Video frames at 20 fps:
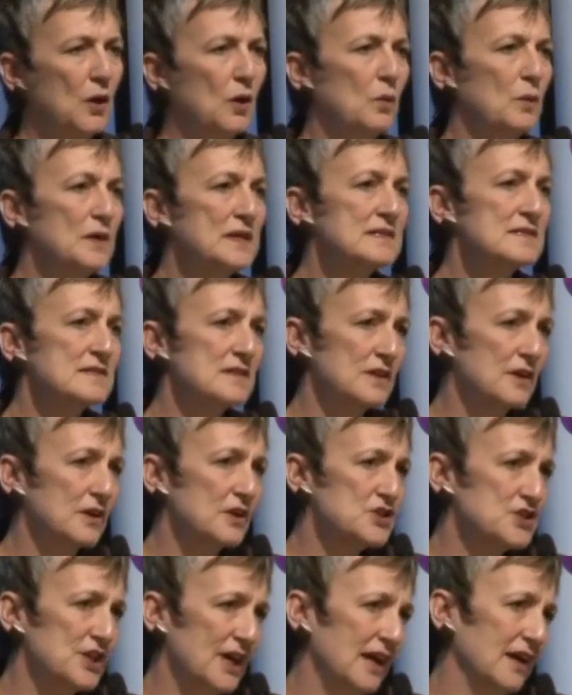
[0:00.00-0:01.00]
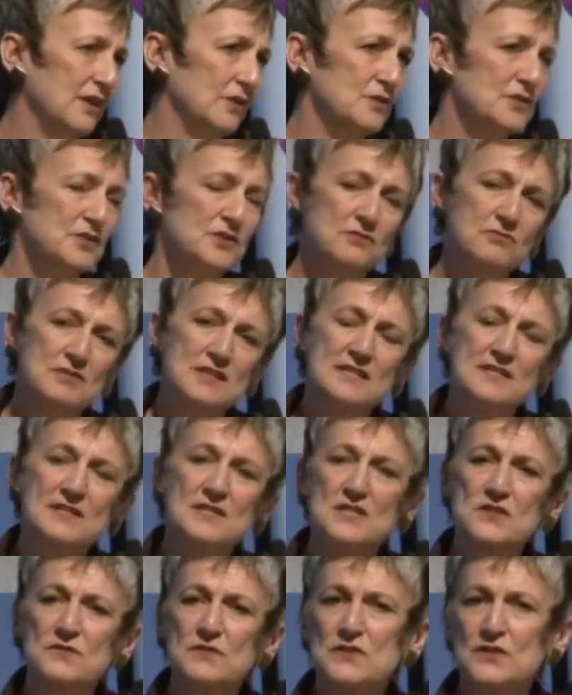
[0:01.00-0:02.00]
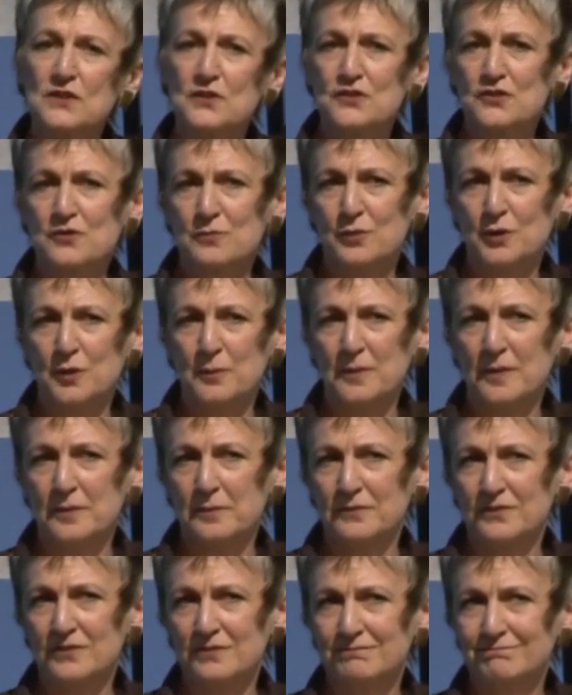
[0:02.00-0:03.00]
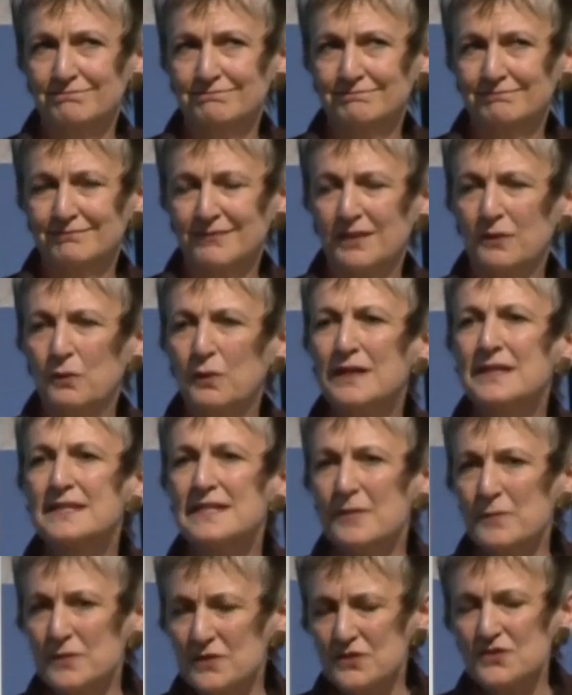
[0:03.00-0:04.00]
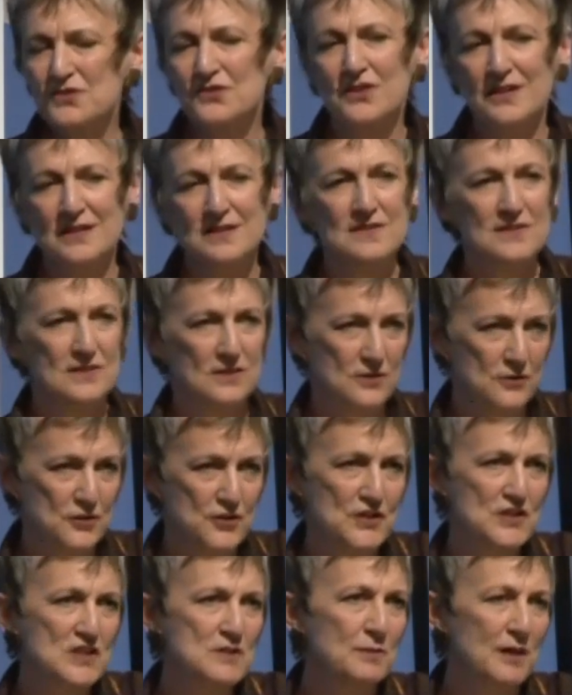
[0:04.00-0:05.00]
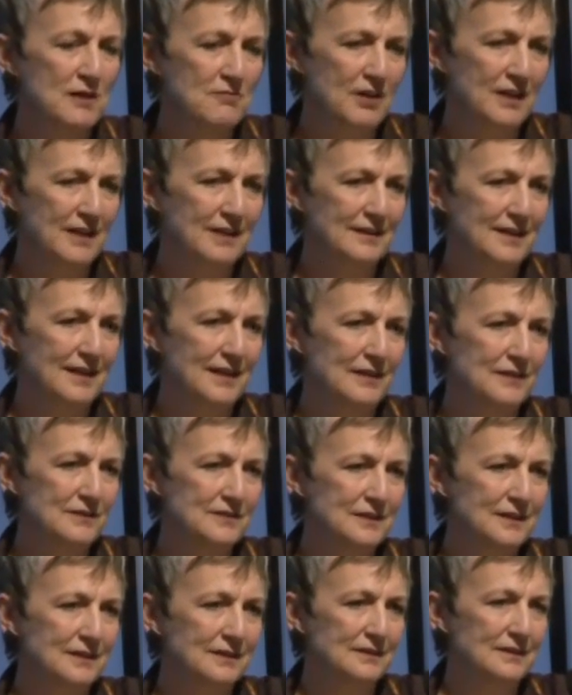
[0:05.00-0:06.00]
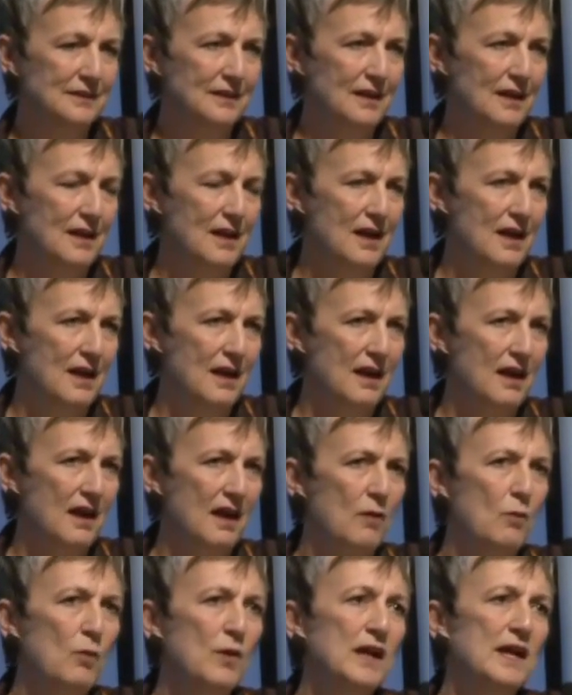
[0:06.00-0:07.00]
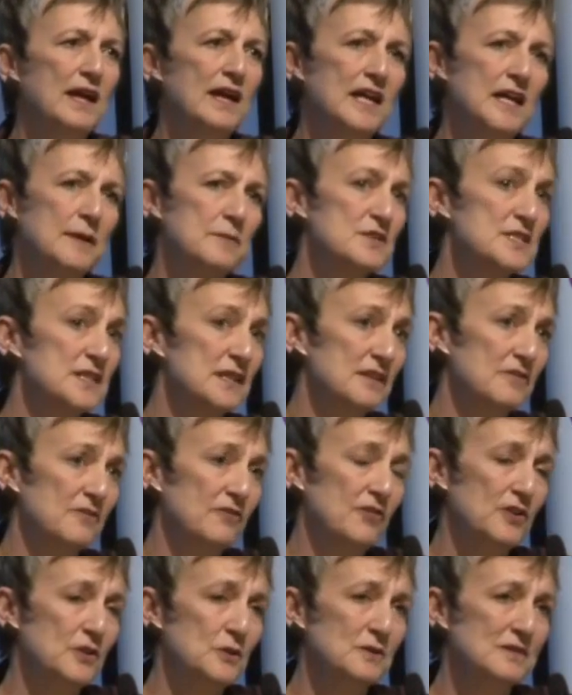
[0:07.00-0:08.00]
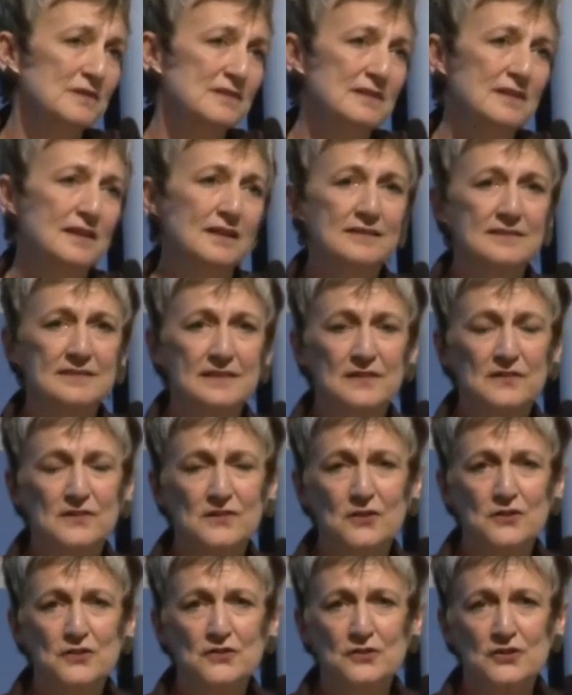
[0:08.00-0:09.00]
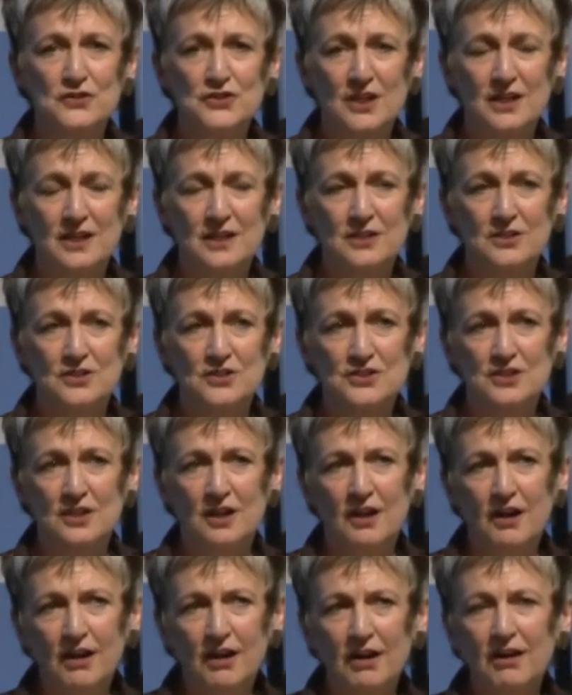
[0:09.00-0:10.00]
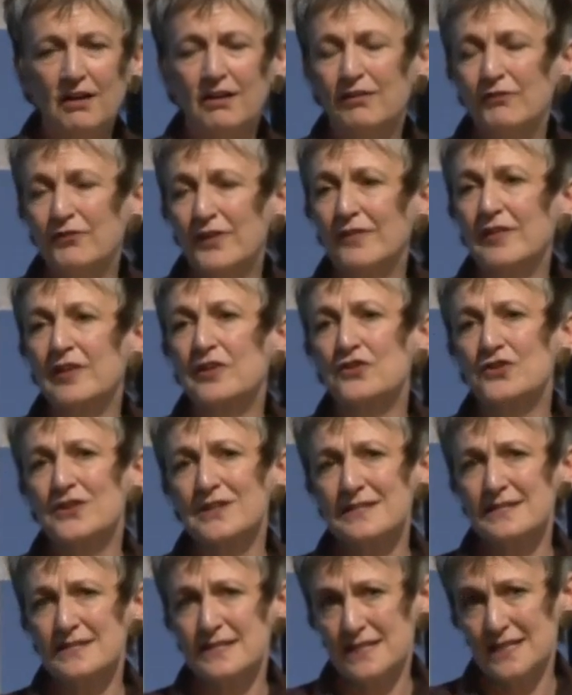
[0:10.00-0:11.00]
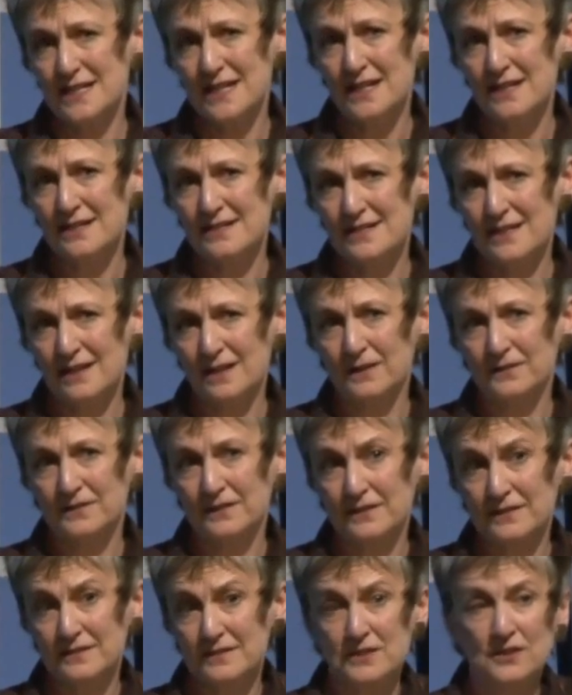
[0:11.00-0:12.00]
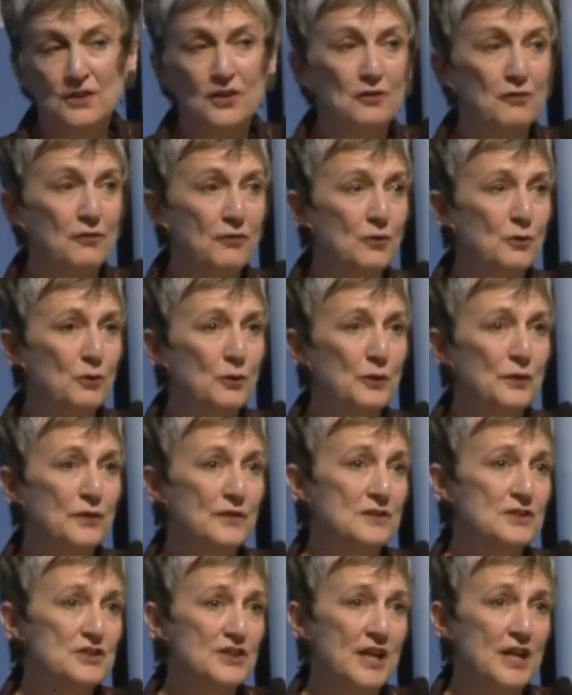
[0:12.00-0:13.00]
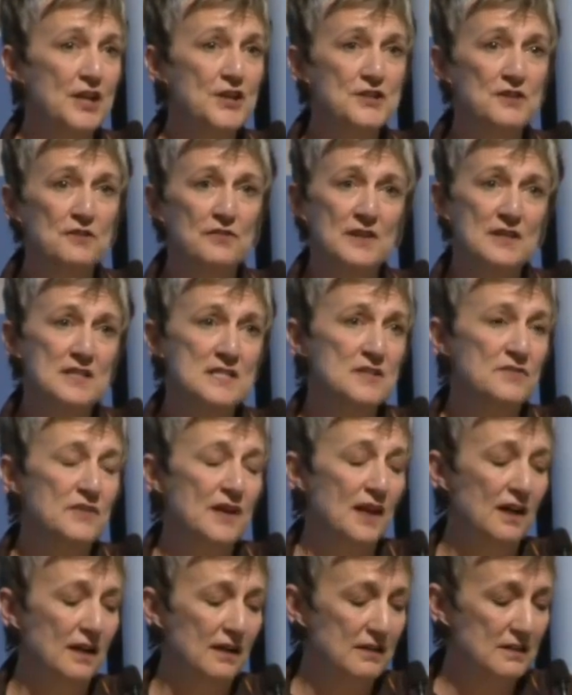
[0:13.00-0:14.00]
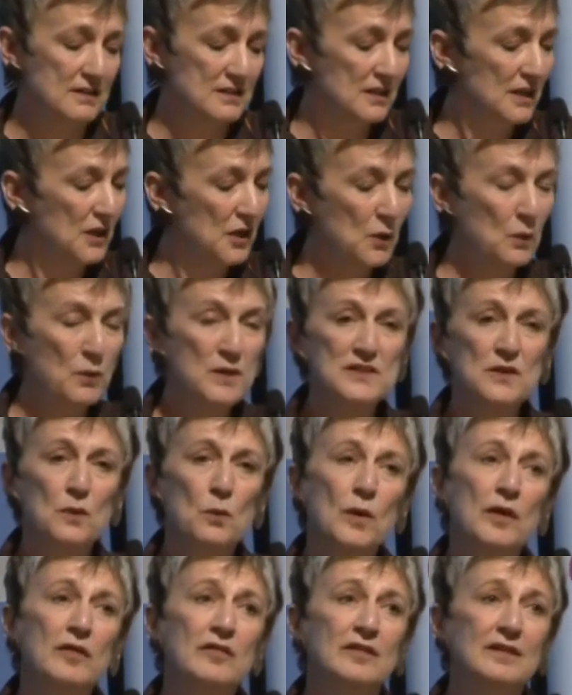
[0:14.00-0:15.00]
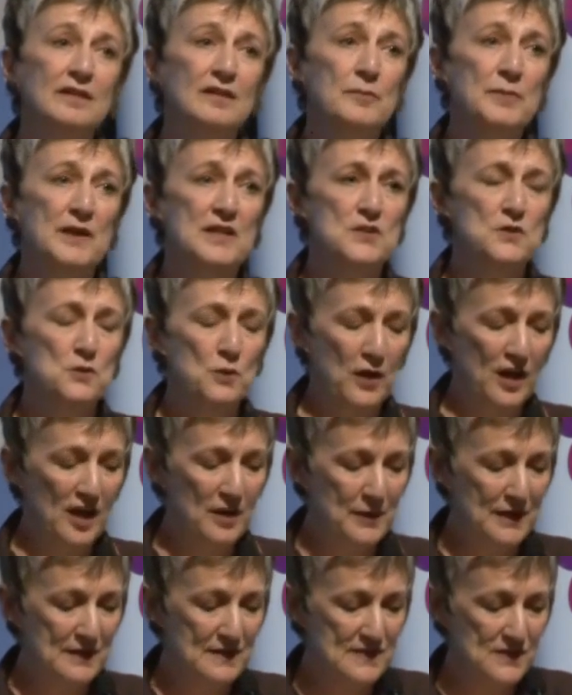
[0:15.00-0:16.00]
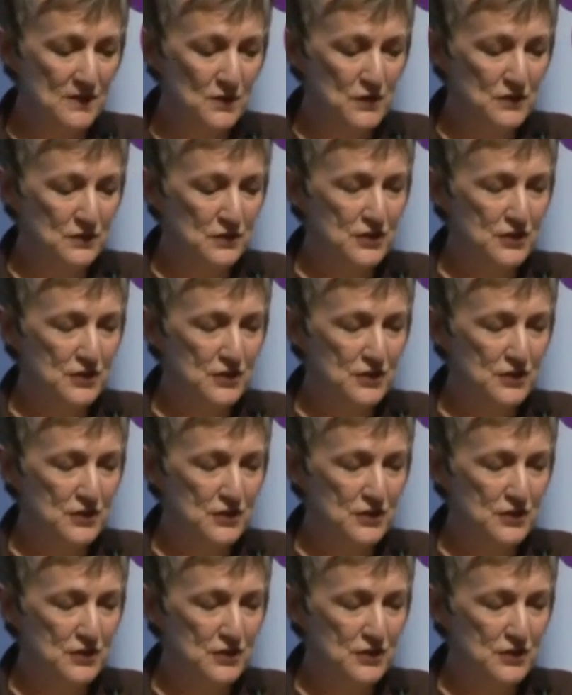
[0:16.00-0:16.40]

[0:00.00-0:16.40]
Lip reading: we search out the reasons for social problems. We demonstrate solutions by running the housing. And we aim to influence lasting social change. Our very trust deed tells us to go forth and change the face of England. We don't worry about talking about social